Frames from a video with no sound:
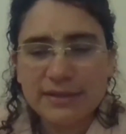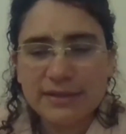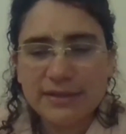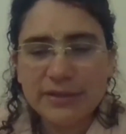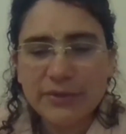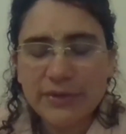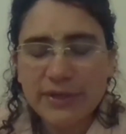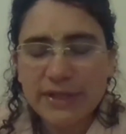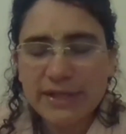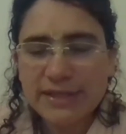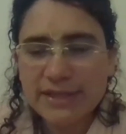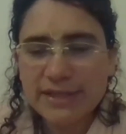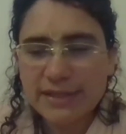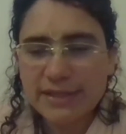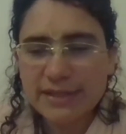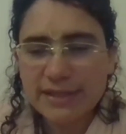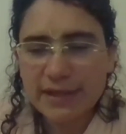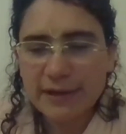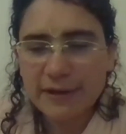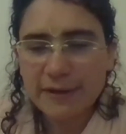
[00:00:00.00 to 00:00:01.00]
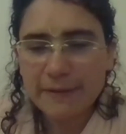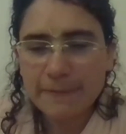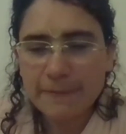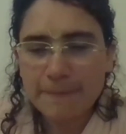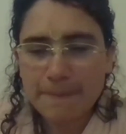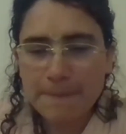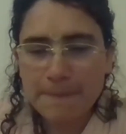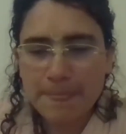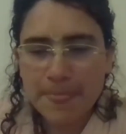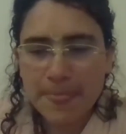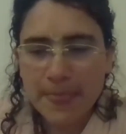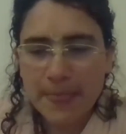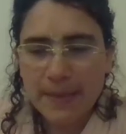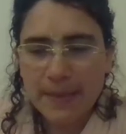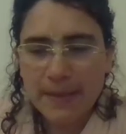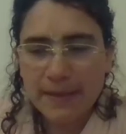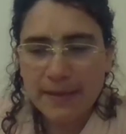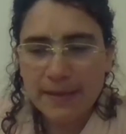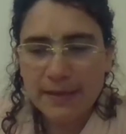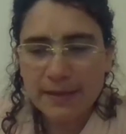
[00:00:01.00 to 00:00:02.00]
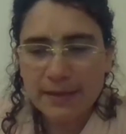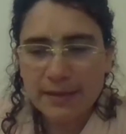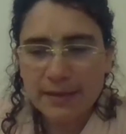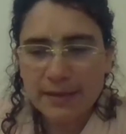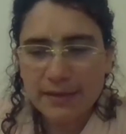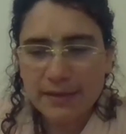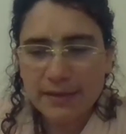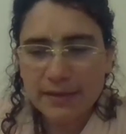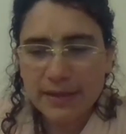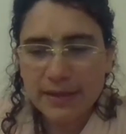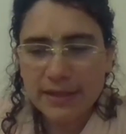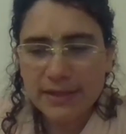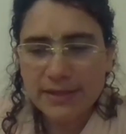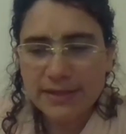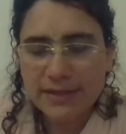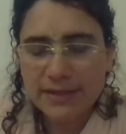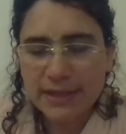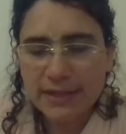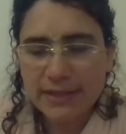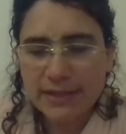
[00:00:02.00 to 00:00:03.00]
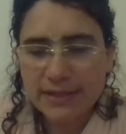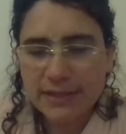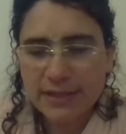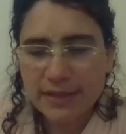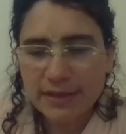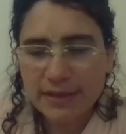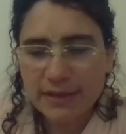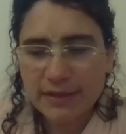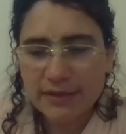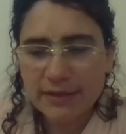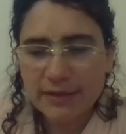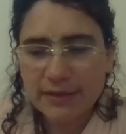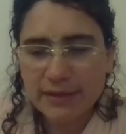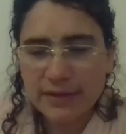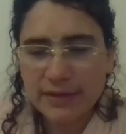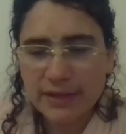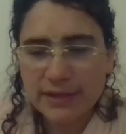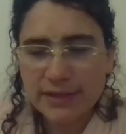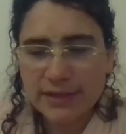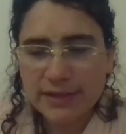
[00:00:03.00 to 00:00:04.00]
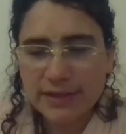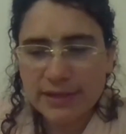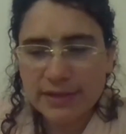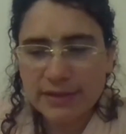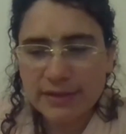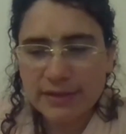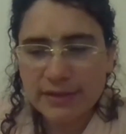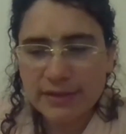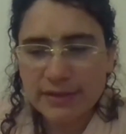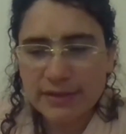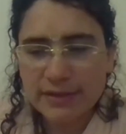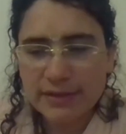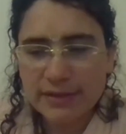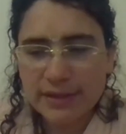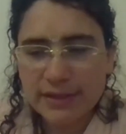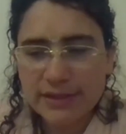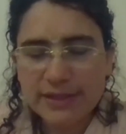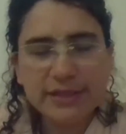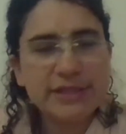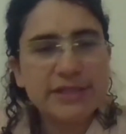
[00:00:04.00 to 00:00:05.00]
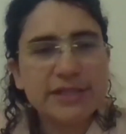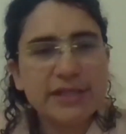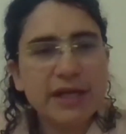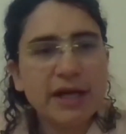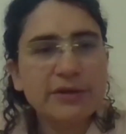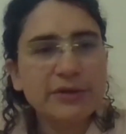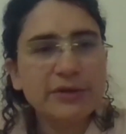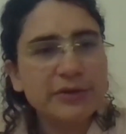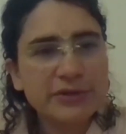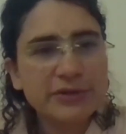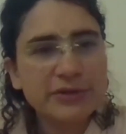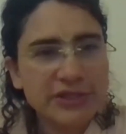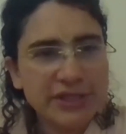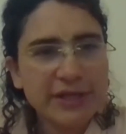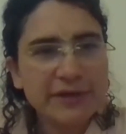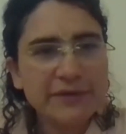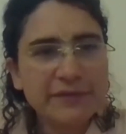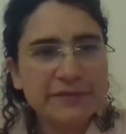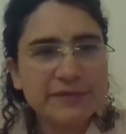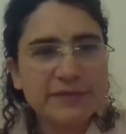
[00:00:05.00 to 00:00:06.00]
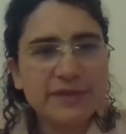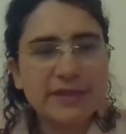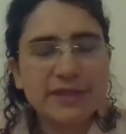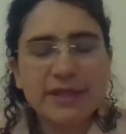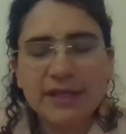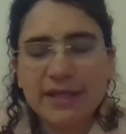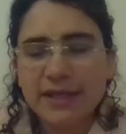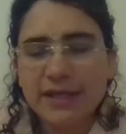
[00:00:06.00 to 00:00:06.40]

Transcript: So this is a, it's a subtle shift